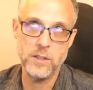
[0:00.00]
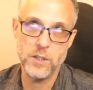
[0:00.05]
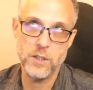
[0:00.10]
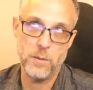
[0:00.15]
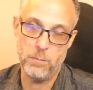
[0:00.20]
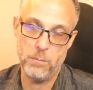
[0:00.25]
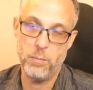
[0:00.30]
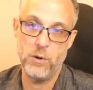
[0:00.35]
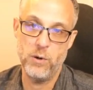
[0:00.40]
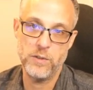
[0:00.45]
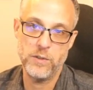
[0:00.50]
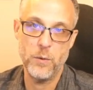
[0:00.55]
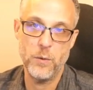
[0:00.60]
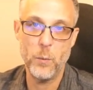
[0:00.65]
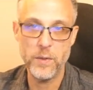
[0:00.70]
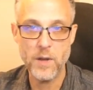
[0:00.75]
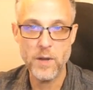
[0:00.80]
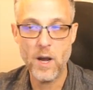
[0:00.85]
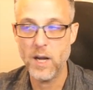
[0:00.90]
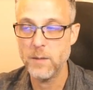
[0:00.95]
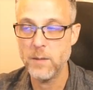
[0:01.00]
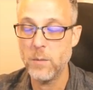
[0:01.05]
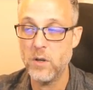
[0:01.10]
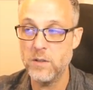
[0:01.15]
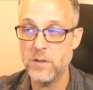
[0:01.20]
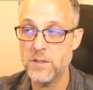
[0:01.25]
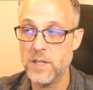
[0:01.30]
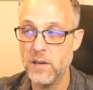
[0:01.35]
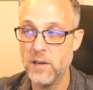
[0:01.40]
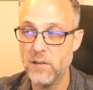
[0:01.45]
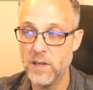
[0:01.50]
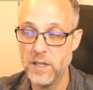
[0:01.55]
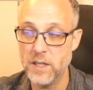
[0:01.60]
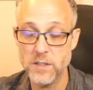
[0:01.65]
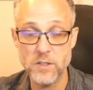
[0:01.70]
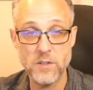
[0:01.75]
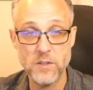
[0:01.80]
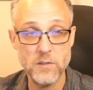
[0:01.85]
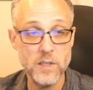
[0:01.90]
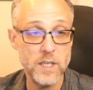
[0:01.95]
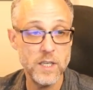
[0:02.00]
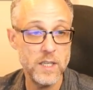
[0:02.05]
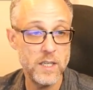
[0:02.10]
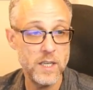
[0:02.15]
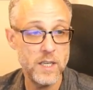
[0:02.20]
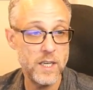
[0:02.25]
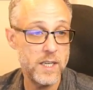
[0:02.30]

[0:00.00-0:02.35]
just a person with eyeballs staring at a screen.